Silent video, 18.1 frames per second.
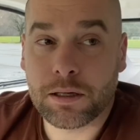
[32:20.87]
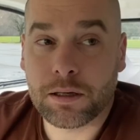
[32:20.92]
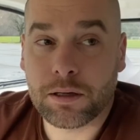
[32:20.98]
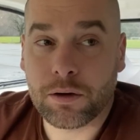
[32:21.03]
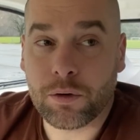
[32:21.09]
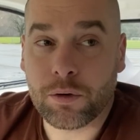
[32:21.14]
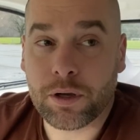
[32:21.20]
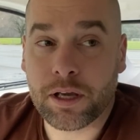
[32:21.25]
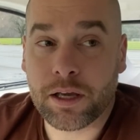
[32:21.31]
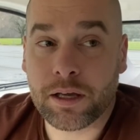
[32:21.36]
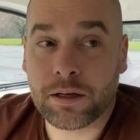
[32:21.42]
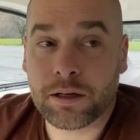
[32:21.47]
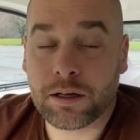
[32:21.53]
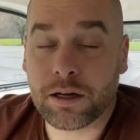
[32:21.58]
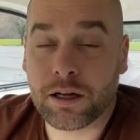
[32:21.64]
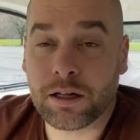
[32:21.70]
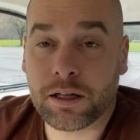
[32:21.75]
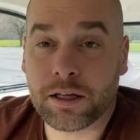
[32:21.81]
okay,
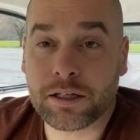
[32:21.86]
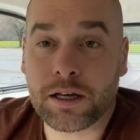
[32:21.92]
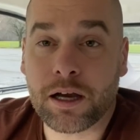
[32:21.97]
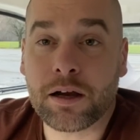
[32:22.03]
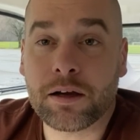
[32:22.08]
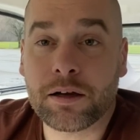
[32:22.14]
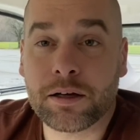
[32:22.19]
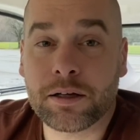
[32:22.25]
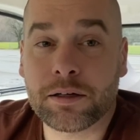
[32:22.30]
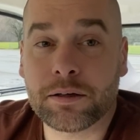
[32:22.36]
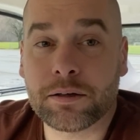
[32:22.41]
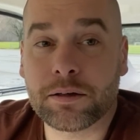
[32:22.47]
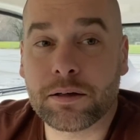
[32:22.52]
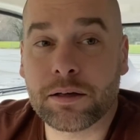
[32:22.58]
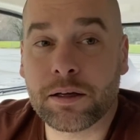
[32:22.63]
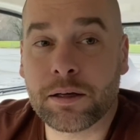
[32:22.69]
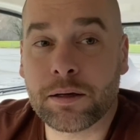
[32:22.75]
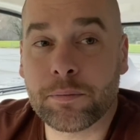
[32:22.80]
I like to hunt,
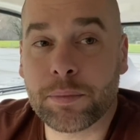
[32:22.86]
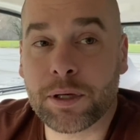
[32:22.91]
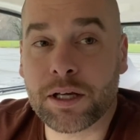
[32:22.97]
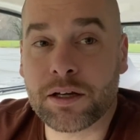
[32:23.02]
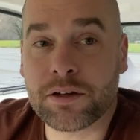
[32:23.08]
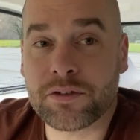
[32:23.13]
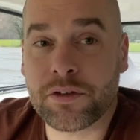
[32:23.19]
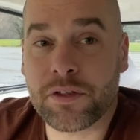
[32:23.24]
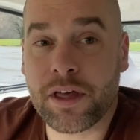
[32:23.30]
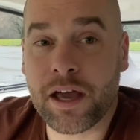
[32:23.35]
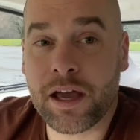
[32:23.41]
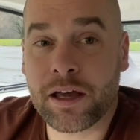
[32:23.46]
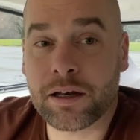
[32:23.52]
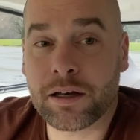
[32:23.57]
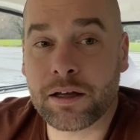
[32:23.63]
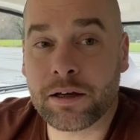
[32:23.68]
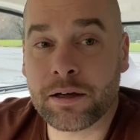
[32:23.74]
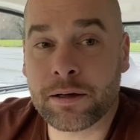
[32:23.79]
and because of
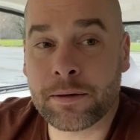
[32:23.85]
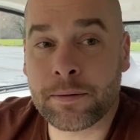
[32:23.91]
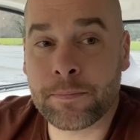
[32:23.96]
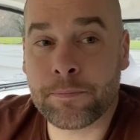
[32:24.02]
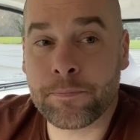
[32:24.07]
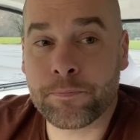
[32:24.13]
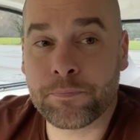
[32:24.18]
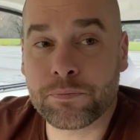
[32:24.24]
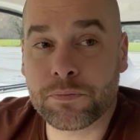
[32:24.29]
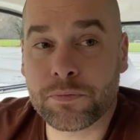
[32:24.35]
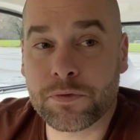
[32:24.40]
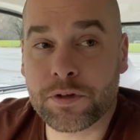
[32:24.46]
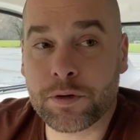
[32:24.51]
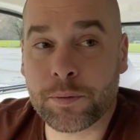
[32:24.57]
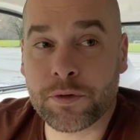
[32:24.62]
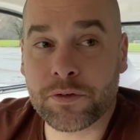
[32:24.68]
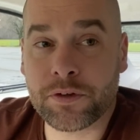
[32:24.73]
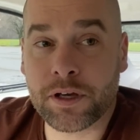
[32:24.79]
that,
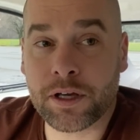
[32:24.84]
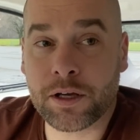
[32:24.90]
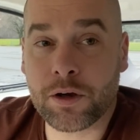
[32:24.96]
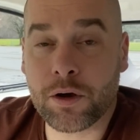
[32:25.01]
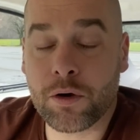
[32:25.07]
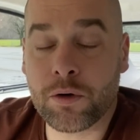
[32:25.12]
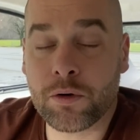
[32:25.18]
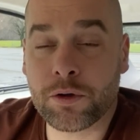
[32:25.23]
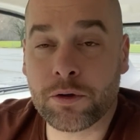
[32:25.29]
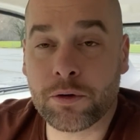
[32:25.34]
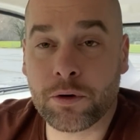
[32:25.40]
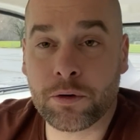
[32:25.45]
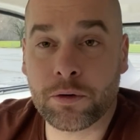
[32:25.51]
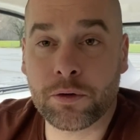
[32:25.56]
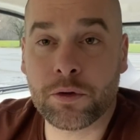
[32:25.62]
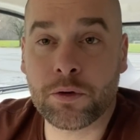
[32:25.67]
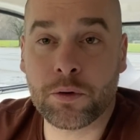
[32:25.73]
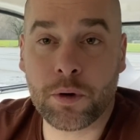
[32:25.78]
someone's like, oh,
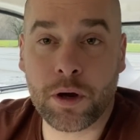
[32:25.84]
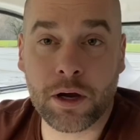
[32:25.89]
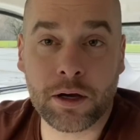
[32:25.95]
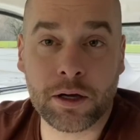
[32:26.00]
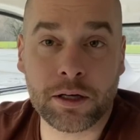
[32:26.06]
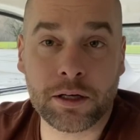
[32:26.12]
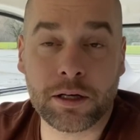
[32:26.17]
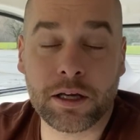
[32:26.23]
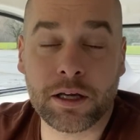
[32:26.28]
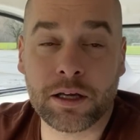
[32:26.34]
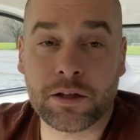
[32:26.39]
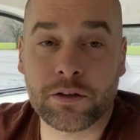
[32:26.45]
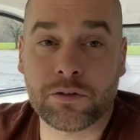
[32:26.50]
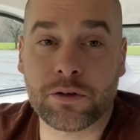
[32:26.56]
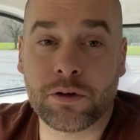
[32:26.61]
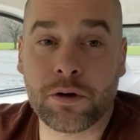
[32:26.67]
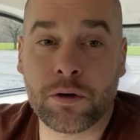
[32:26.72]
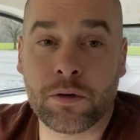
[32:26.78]
you hunt, and
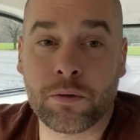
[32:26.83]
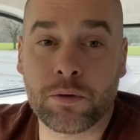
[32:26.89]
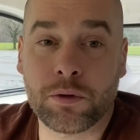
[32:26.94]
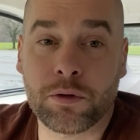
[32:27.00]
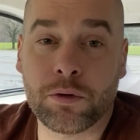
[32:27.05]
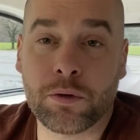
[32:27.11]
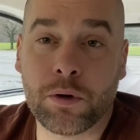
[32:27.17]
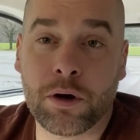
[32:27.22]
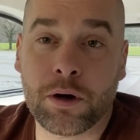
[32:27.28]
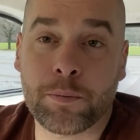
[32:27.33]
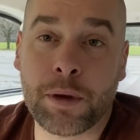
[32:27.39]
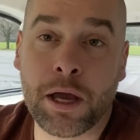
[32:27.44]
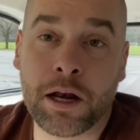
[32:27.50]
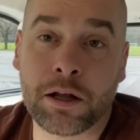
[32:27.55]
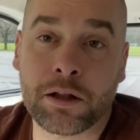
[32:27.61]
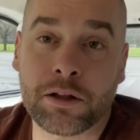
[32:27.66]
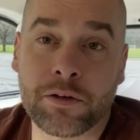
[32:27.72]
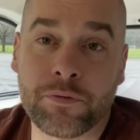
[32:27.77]
so you
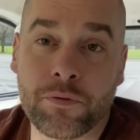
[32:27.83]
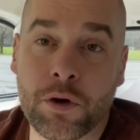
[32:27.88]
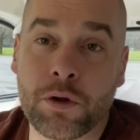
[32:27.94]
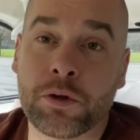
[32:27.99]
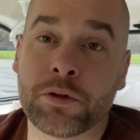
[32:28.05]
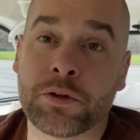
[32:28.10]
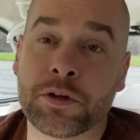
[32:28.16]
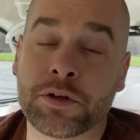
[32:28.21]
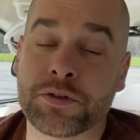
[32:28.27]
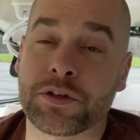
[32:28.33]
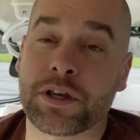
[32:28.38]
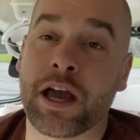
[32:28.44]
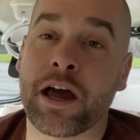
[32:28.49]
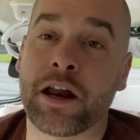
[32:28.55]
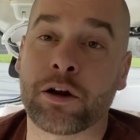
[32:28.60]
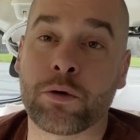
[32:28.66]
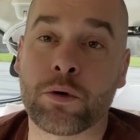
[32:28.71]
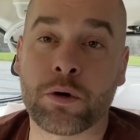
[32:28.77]
automatically fall in this
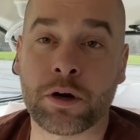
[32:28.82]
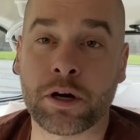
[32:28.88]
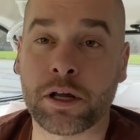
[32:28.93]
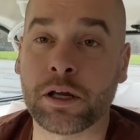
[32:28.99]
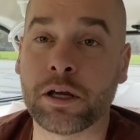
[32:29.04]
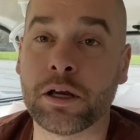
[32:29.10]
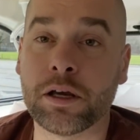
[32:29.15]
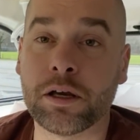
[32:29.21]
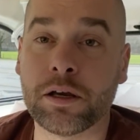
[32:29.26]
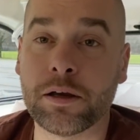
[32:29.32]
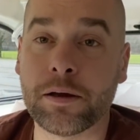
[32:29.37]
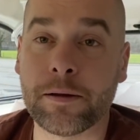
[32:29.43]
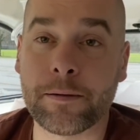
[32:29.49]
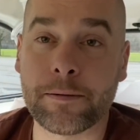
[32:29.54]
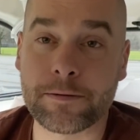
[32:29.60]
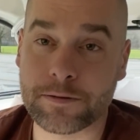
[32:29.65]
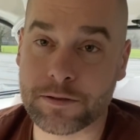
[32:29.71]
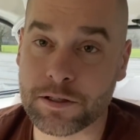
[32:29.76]
category,
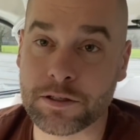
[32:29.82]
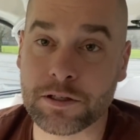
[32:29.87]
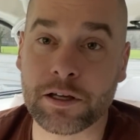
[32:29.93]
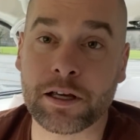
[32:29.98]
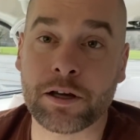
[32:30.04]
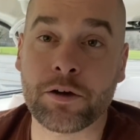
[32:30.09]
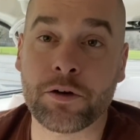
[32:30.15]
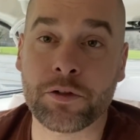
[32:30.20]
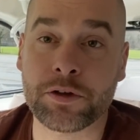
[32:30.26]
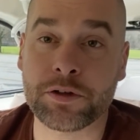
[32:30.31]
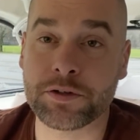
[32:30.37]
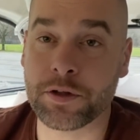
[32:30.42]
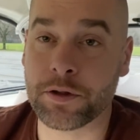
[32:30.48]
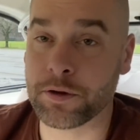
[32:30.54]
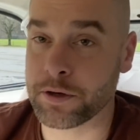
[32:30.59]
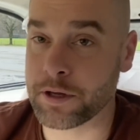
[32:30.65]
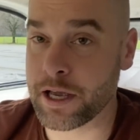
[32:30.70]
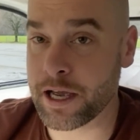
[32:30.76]
just like all these
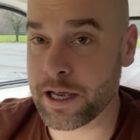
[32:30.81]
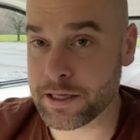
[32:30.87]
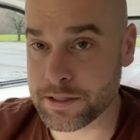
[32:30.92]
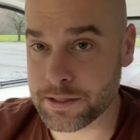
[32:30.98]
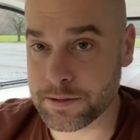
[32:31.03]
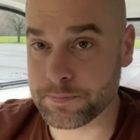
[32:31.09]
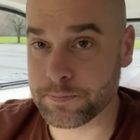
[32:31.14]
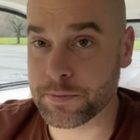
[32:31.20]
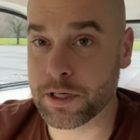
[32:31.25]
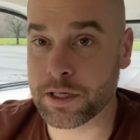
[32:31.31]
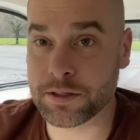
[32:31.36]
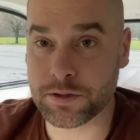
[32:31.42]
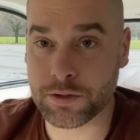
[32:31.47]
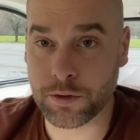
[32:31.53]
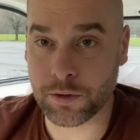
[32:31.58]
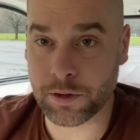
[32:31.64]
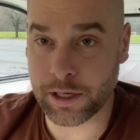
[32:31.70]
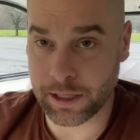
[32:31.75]
other guys, and
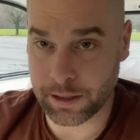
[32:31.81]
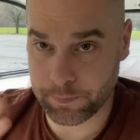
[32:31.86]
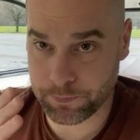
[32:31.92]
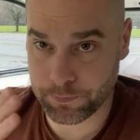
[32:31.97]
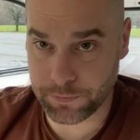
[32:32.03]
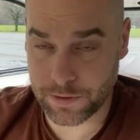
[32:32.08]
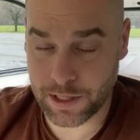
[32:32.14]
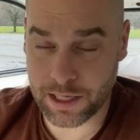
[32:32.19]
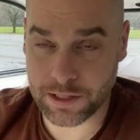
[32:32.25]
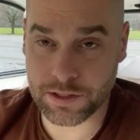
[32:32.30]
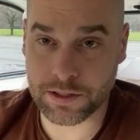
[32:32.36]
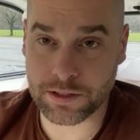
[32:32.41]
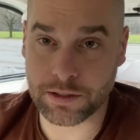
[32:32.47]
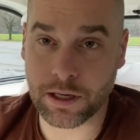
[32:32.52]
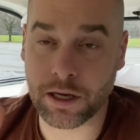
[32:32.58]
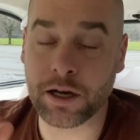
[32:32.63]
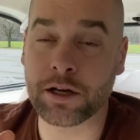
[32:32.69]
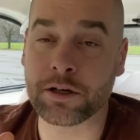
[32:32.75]
so like, that's
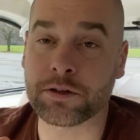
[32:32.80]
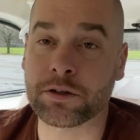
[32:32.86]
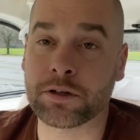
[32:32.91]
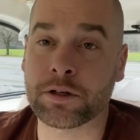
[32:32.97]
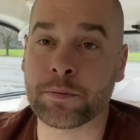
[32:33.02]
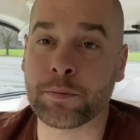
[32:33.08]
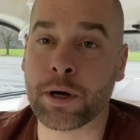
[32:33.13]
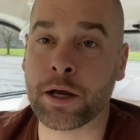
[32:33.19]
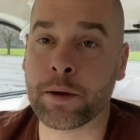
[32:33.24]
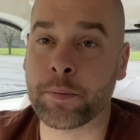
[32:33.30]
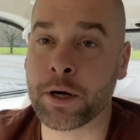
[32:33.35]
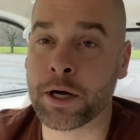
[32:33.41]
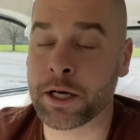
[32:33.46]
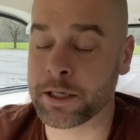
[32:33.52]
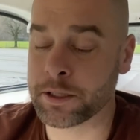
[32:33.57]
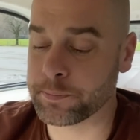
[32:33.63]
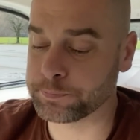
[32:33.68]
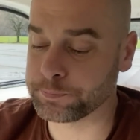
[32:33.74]
a hunter in my
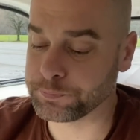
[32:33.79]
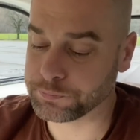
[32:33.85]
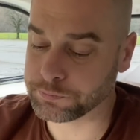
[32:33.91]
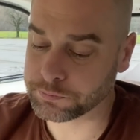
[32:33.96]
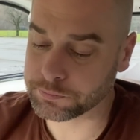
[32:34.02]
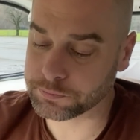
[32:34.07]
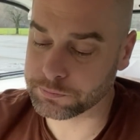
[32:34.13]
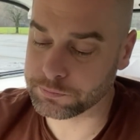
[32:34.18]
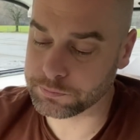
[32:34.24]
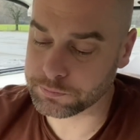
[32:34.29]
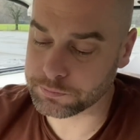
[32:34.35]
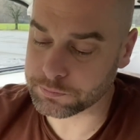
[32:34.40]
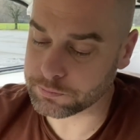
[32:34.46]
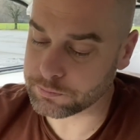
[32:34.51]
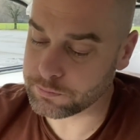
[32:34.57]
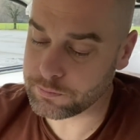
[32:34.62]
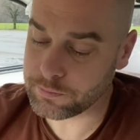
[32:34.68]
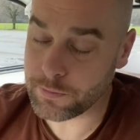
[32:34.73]
mind.
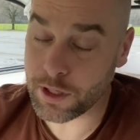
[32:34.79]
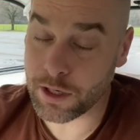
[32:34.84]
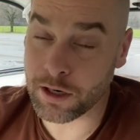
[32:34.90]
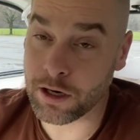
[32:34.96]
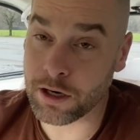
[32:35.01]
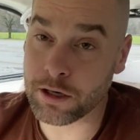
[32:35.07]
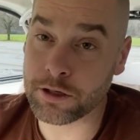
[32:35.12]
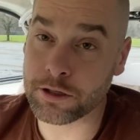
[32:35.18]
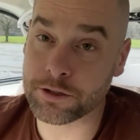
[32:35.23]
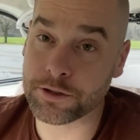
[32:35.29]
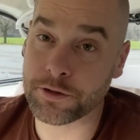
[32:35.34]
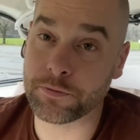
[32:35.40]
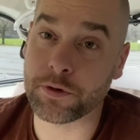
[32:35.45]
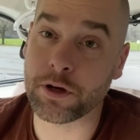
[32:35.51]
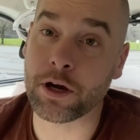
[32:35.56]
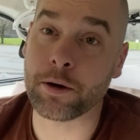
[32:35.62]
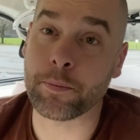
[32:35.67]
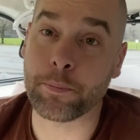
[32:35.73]
Hunters have
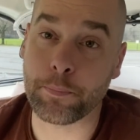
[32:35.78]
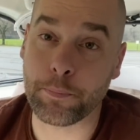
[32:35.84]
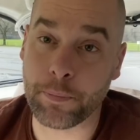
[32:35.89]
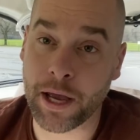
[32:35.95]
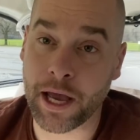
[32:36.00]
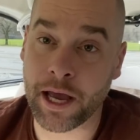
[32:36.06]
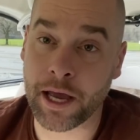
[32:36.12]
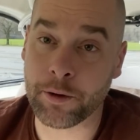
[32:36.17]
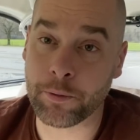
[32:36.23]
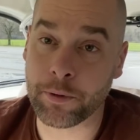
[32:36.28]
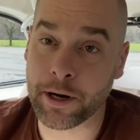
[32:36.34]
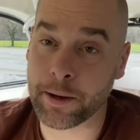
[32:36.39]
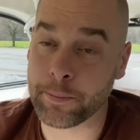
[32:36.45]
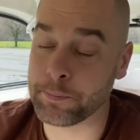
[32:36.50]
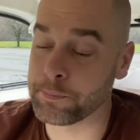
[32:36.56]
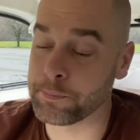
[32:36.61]
got a bad rep.